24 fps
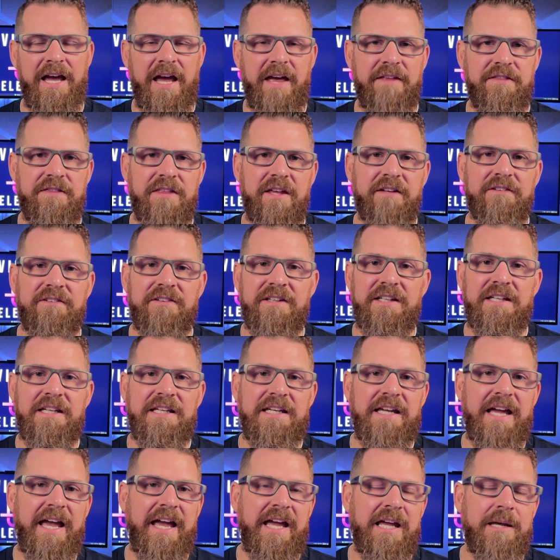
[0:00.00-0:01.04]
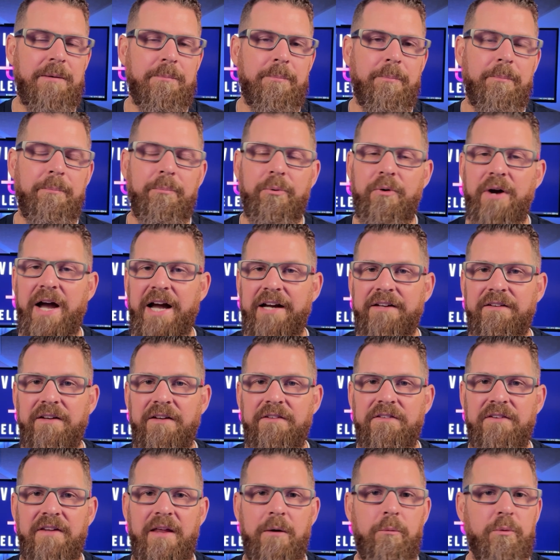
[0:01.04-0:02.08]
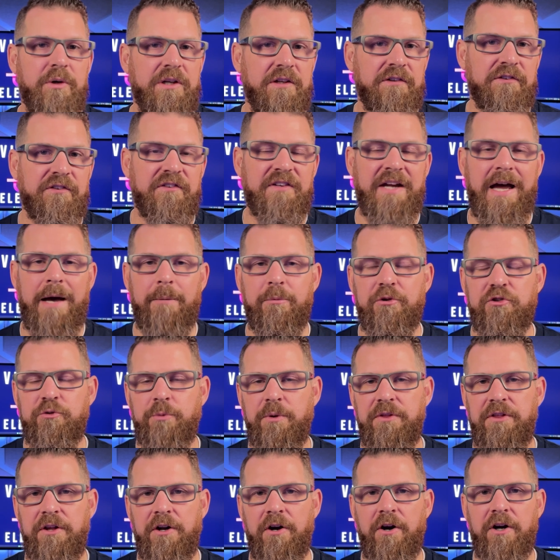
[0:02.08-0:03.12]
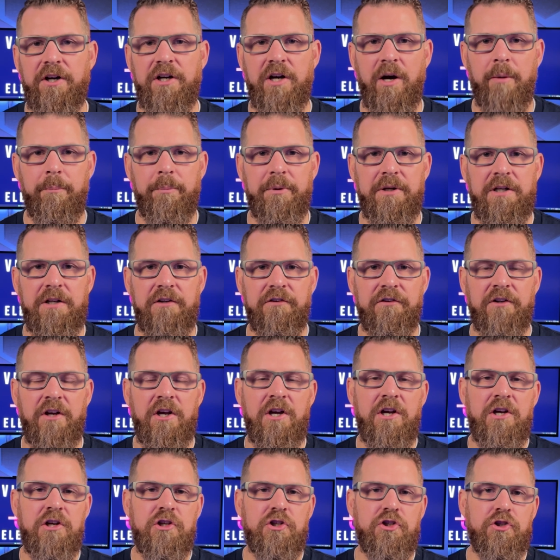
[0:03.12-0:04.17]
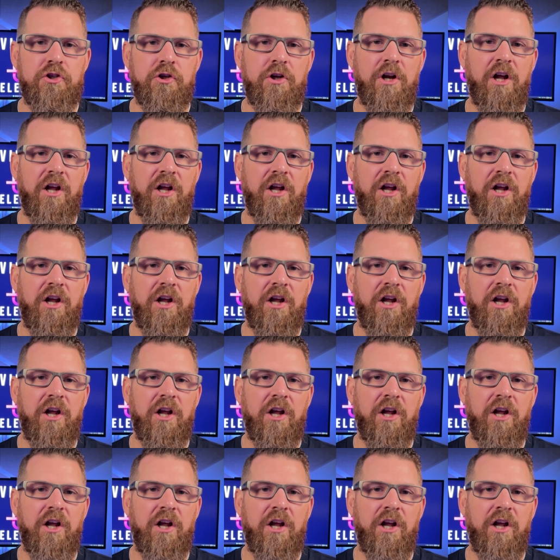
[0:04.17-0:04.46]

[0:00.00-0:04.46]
And this EA practice that we establish within our companies should